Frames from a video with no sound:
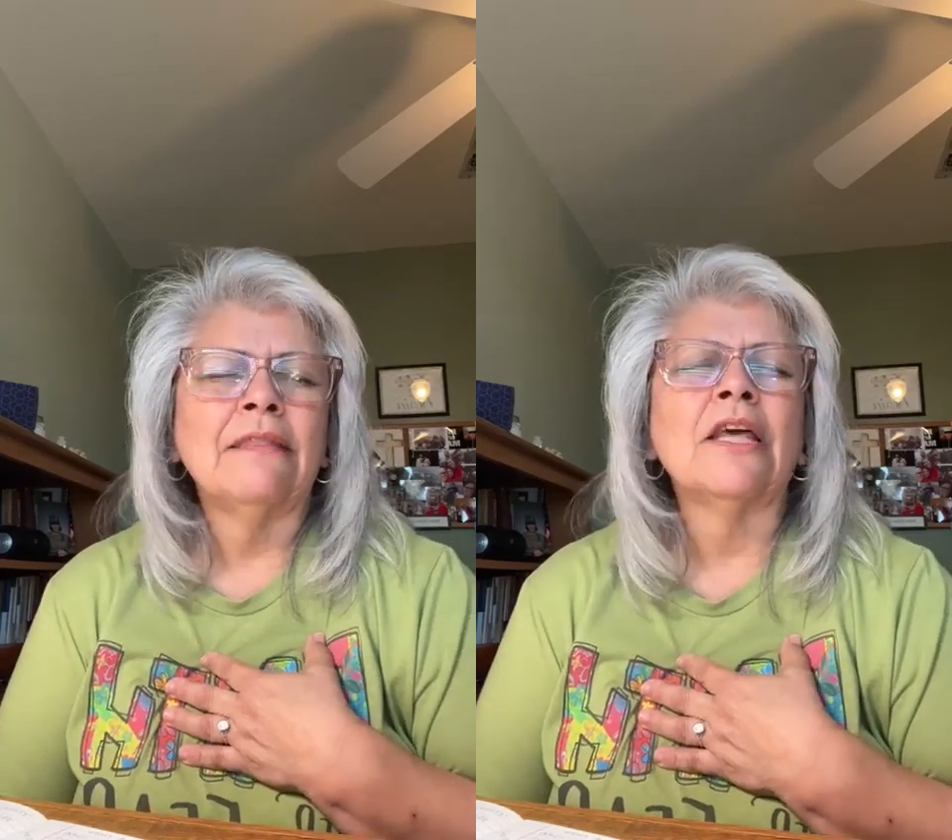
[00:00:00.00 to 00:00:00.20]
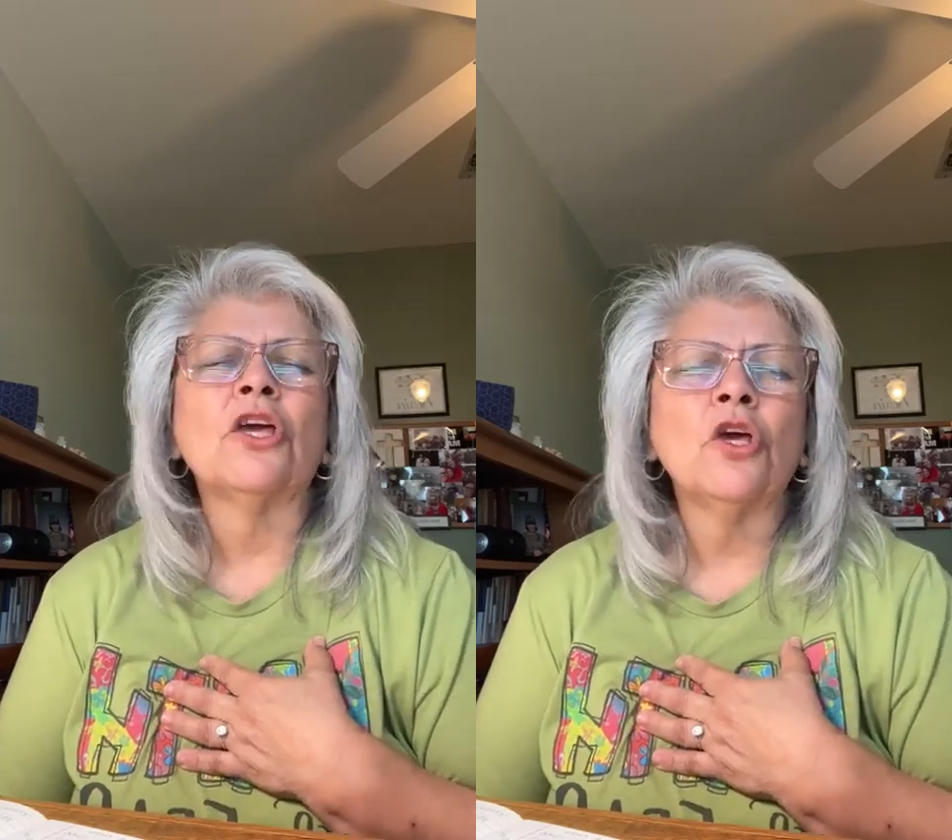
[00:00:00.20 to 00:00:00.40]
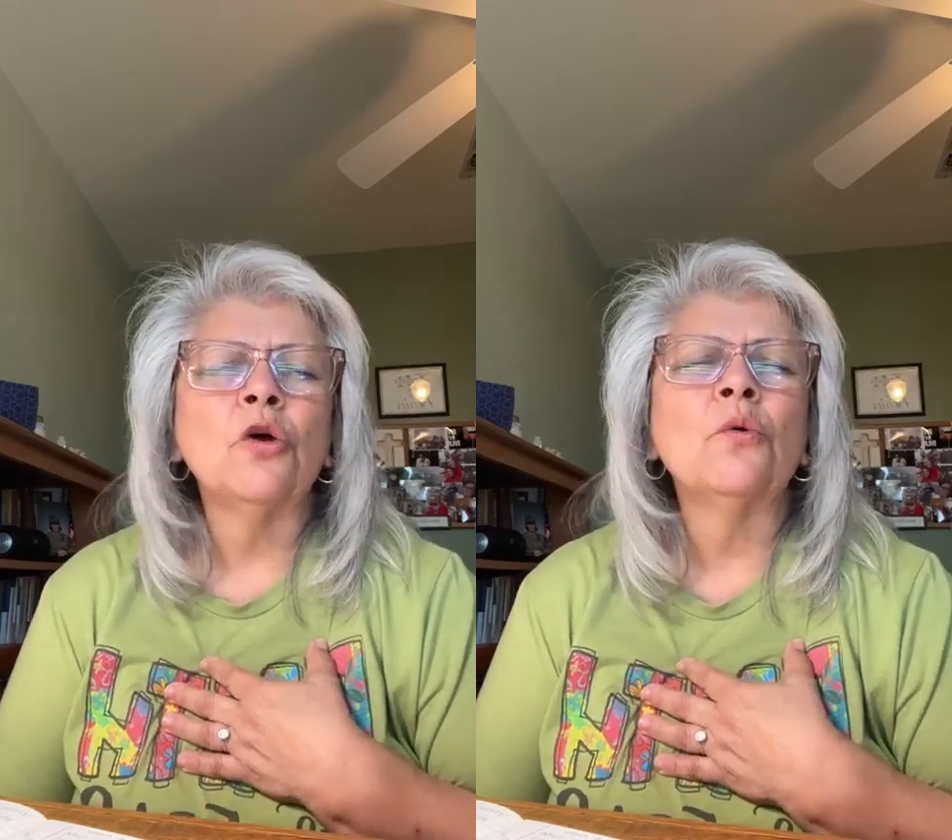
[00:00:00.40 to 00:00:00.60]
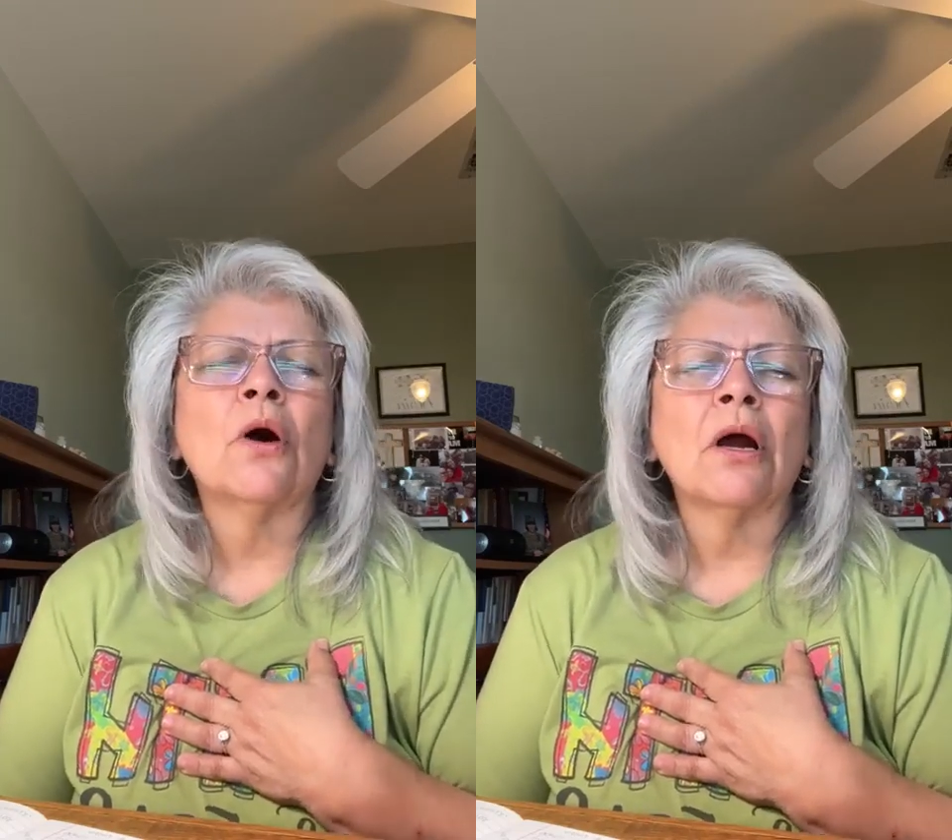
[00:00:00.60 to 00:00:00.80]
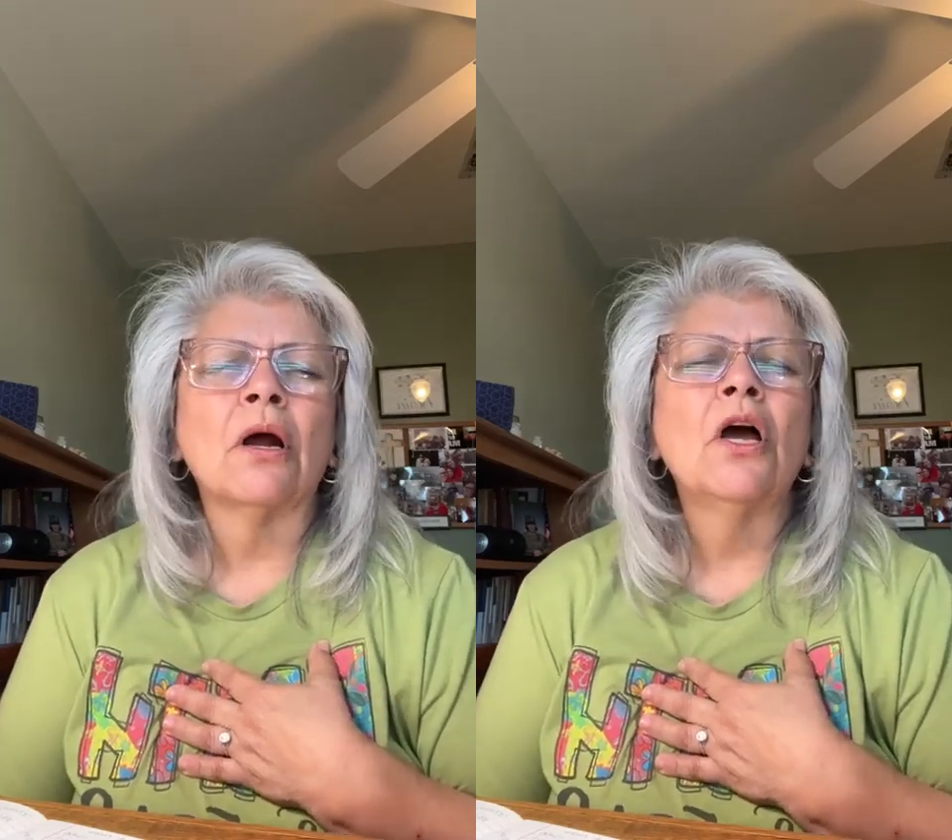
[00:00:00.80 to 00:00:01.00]
and that
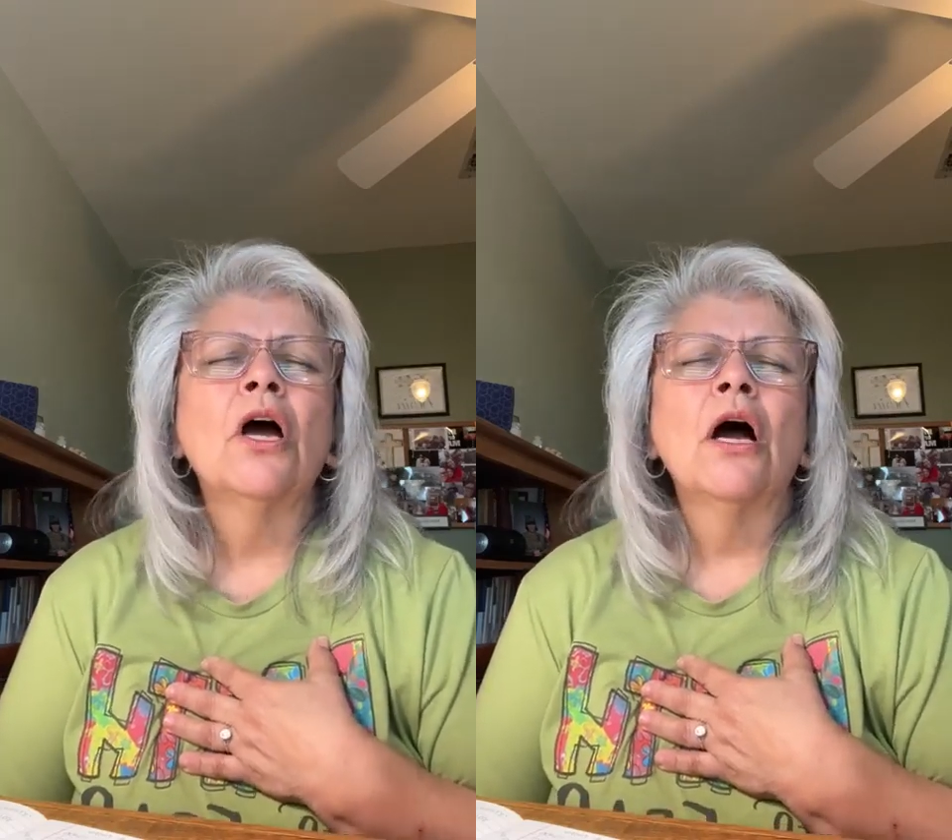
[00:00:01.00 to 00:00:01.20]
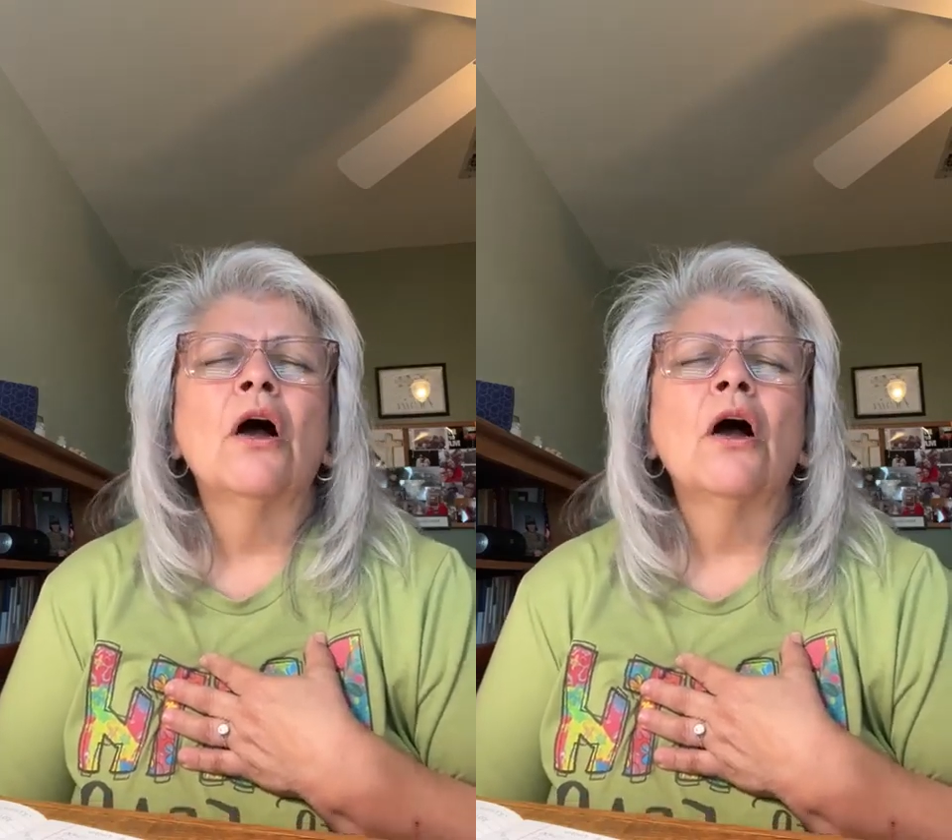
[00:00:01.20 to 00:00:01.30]
you are